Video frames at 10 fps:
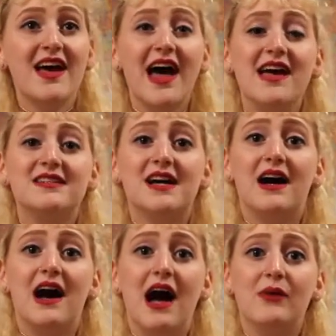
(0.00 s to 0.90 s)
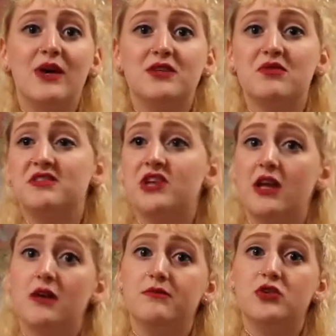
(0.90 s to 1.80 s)
And I went with
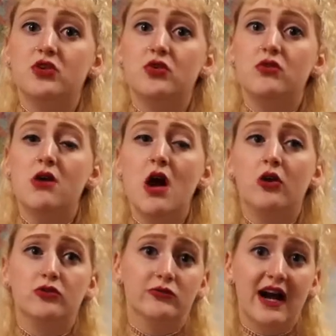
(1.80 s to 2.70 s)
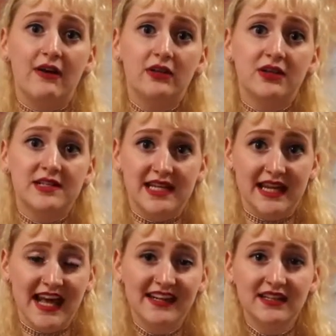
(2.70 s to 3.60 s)
Jacob to Growlers in
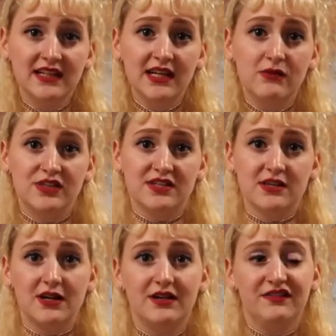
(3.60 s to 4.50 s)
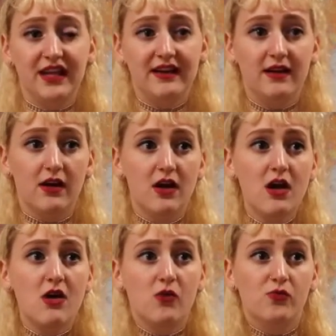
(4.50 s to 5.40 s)
Headingley, which is kind of like a
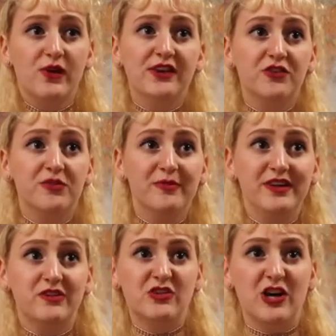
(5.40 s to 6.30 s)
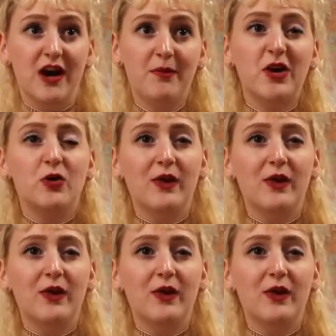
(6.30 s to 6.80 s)
weird beer shop.